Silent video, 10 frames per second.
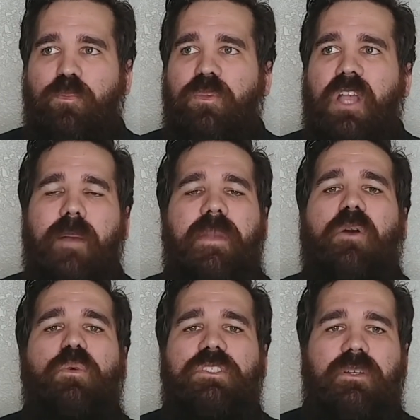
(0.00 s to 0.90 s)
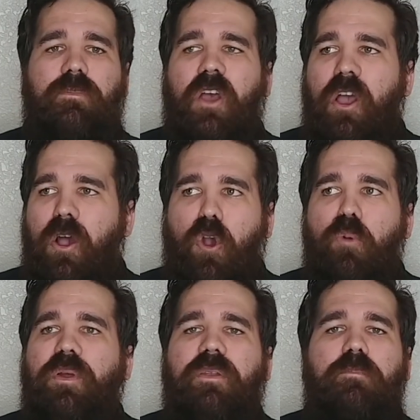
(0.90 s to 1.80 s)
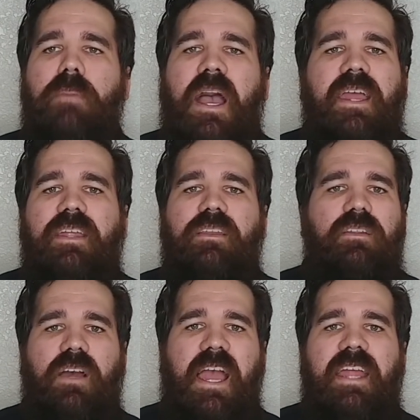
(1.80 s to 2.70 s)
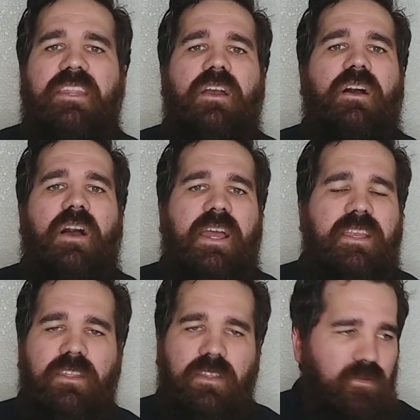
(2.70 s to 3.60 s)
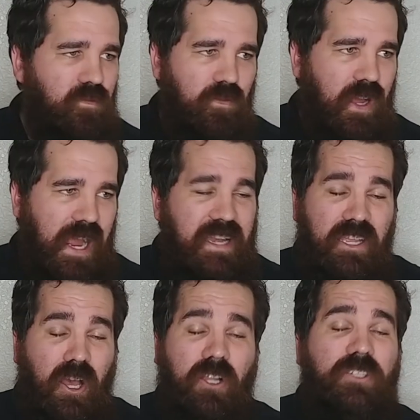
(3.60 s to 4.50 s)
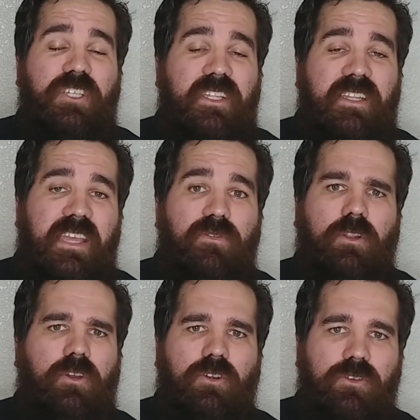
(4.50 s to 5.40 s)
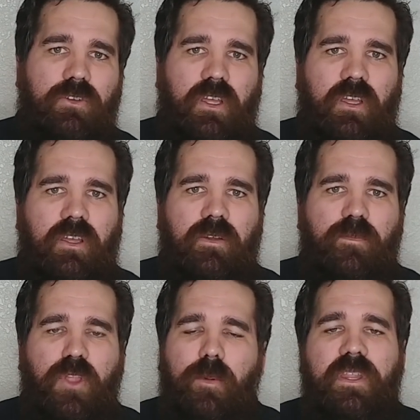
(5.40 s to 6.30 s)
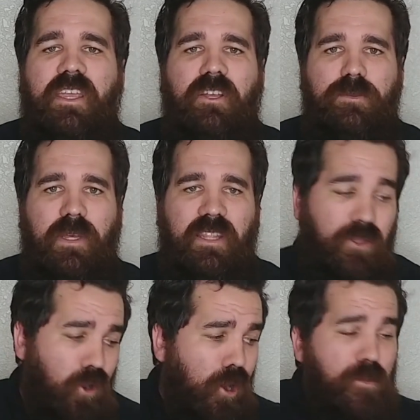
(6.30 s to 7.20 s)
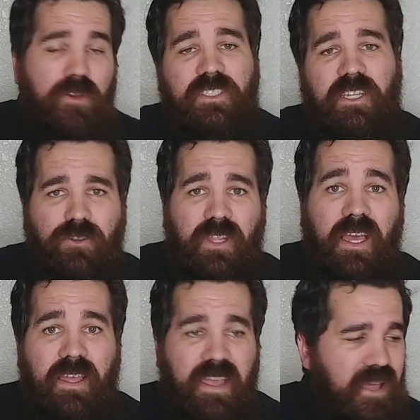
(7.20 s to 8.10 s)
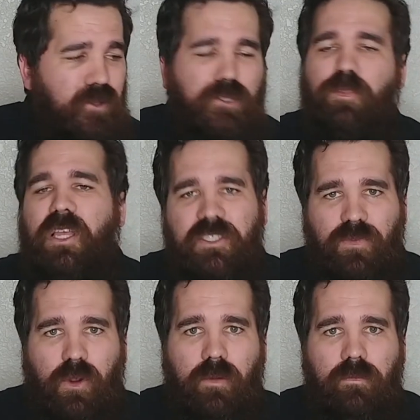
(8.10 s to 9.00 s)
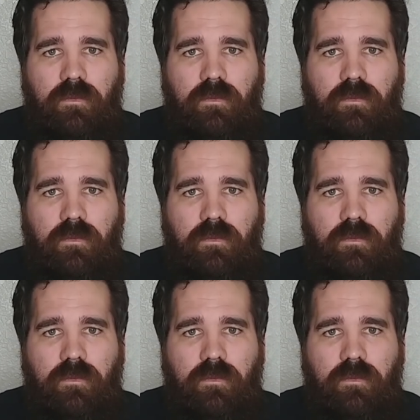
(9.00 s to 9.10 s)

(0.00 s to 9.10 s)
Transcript: come out with some open mind idea, ide, ideology that they've learned. Nobody cares about that. There are movies that do that, and there's a place for them.